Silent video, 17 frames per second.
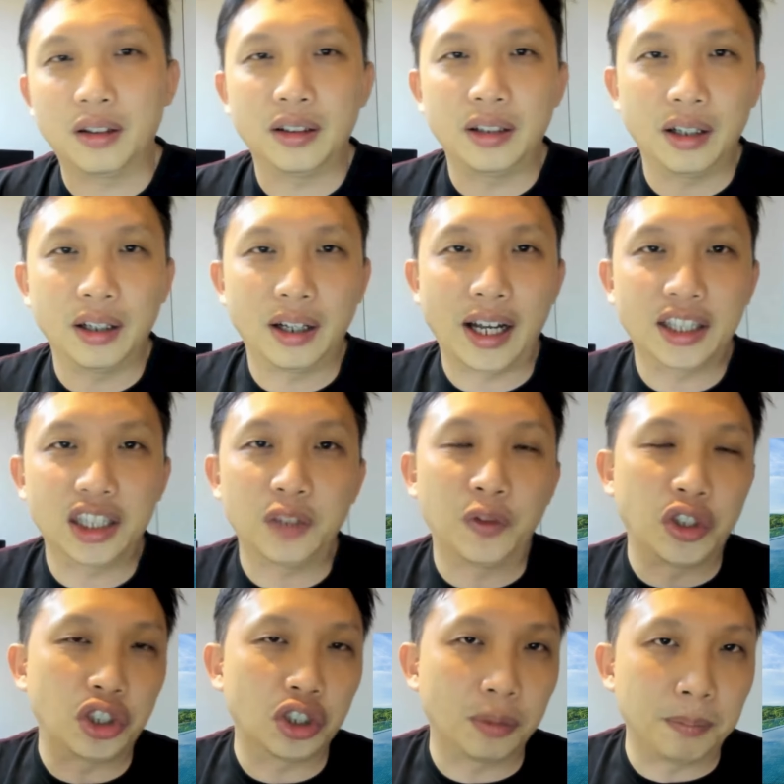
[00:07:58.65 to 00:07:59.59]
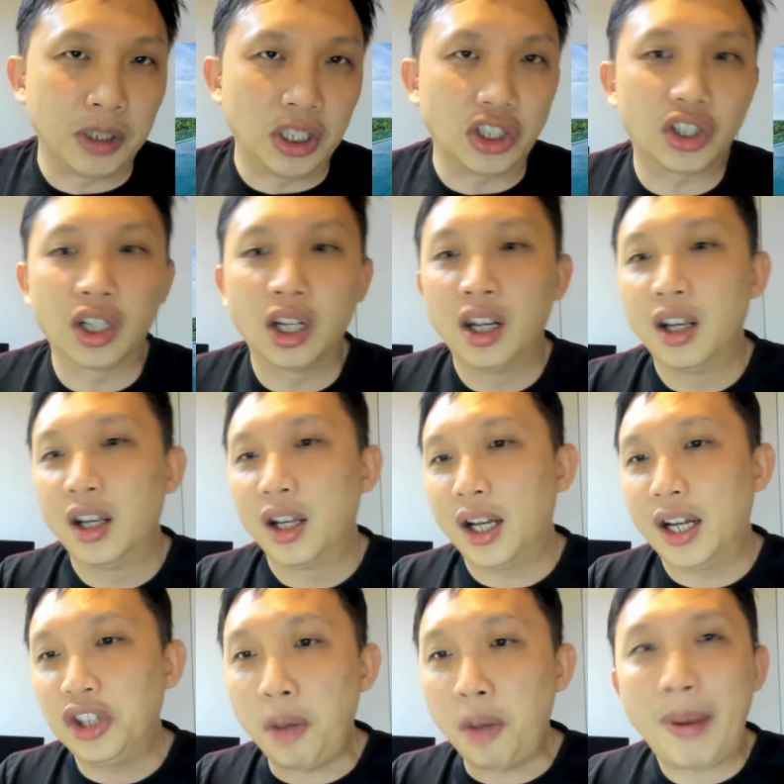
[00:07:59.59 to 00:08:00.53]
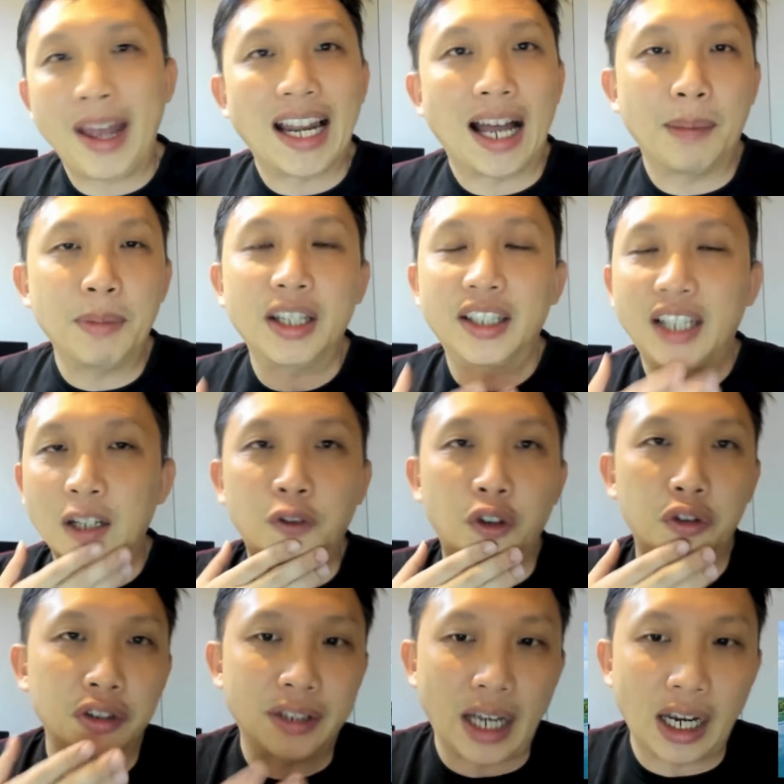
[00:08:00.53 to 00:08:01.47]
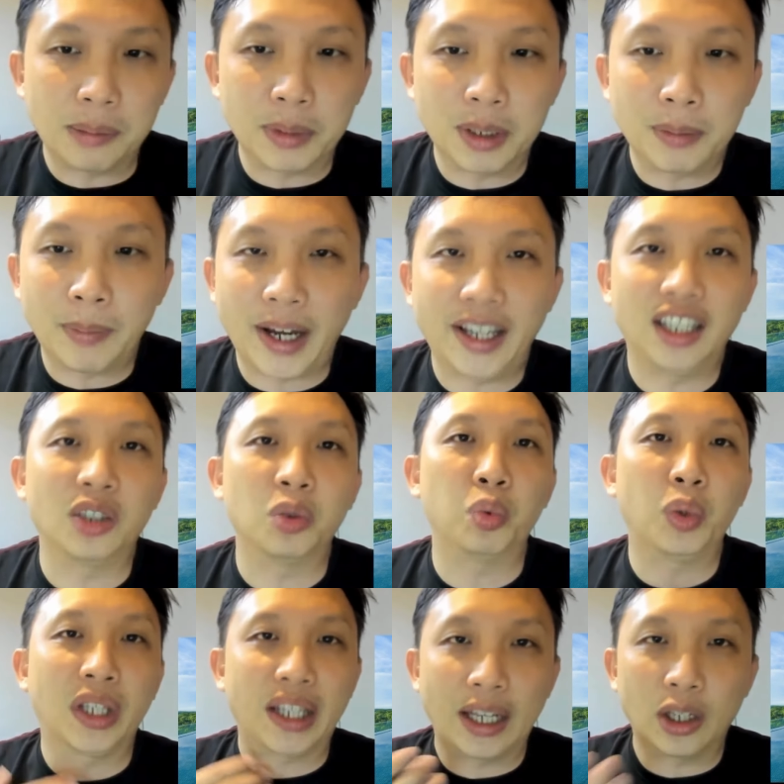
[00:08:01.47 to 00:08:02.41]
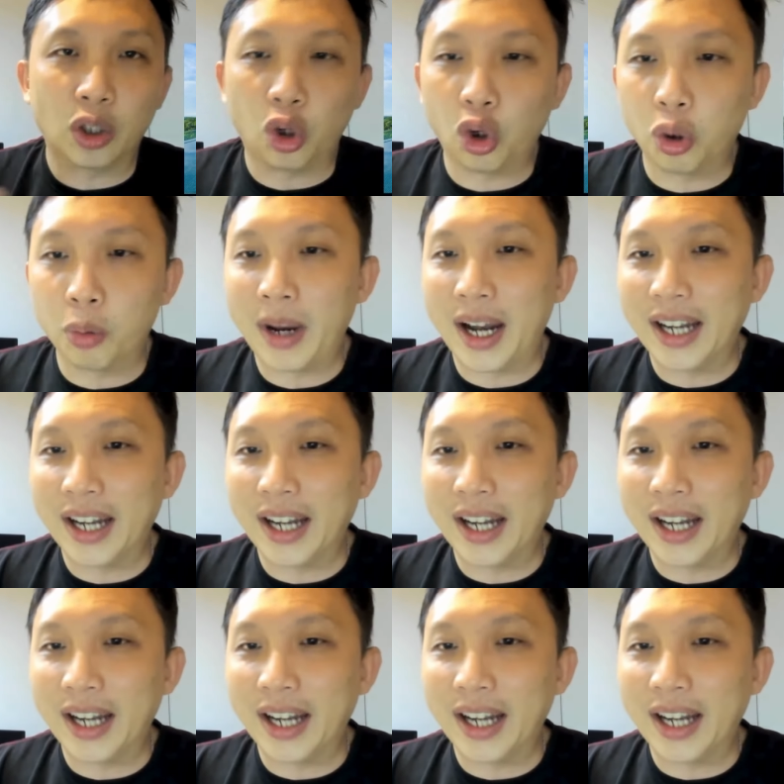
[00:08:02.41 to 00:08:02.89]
artificial beach. Not bad lah. I mean, again, for retirement buying, weekend home, I